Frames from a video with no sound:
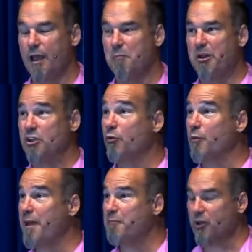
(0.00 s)
But you
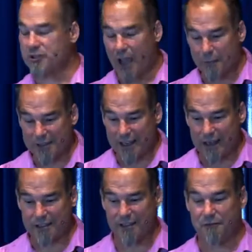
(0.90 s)
remember, Thomas
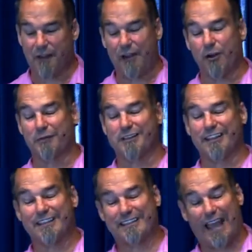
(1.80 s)
Edison found over
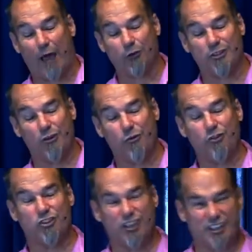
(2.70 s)
6,000
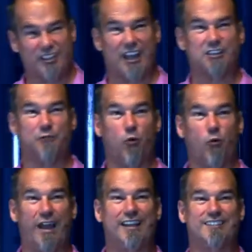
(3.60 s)
successful
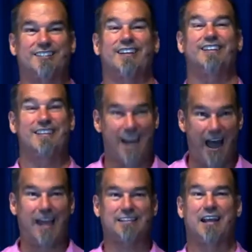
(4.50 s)
ways to
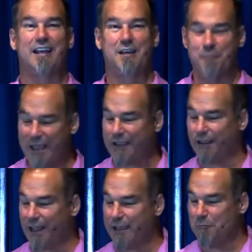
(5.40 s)
not make a
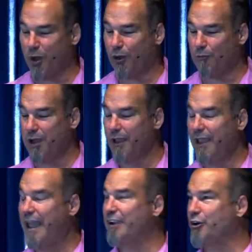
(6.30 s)
light bulb.
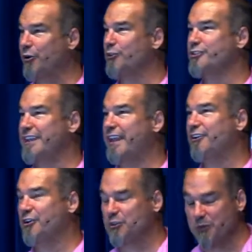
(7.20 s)
And Colonel
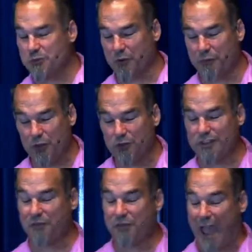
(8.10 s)
Sanders was refused
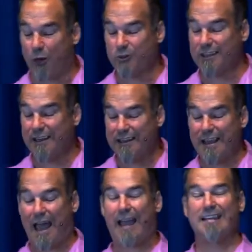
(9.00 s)

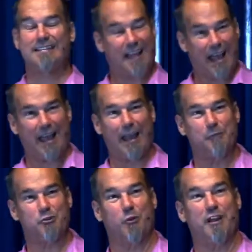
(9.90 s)
1,009
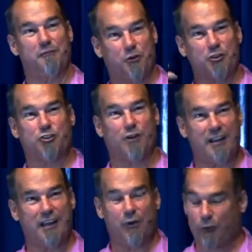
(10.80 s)
times when he first tried
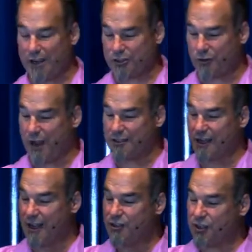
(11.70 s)
to get restaurants
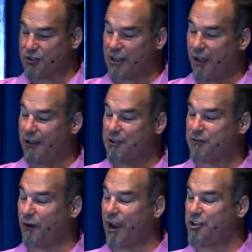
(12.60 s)
to sell his
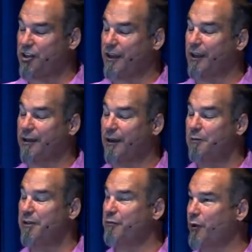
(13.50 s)
fried chicken
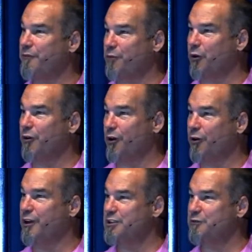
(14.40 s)
before he fir-
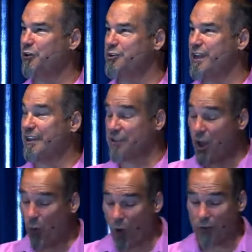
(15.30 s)
heard his first yes.
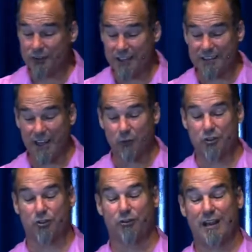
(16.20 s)
Walt Disney was
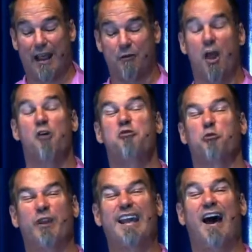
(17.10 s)
turned down
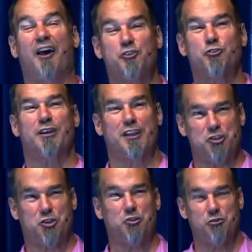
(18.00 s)

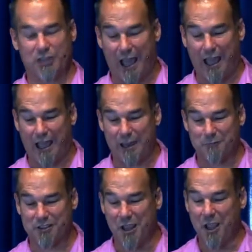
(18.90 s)
302
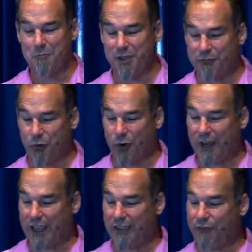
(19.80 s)
times before
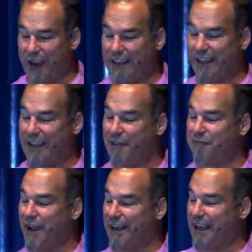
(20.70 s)
he finally got
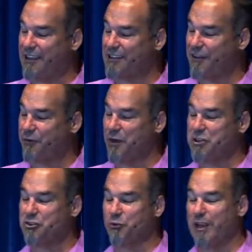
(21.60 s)
financing for
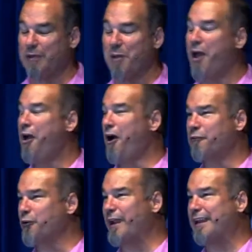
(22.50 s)
his dream of
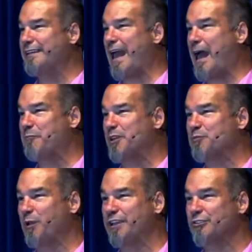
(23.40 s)
creating the happiest
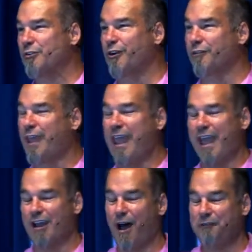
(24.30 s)
place on earth.
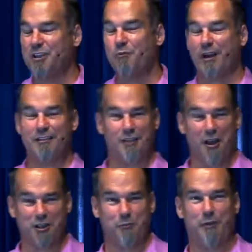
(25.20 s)
And often when I
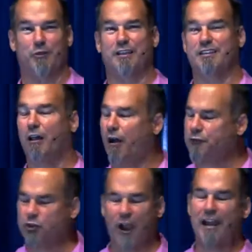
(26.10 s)
talk to people and they say, Oh, I've
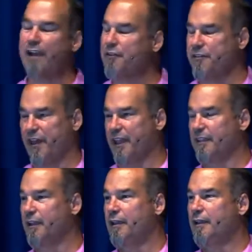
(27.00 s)
tried everything,
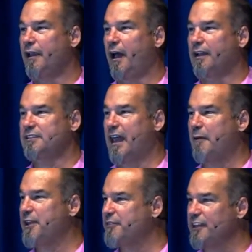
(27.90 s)
I say, How
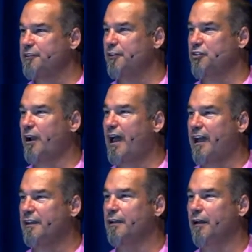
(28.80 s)
many things have you
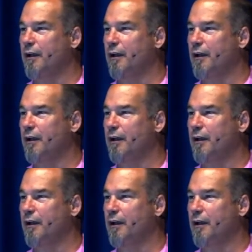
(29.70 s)
tried? Uh,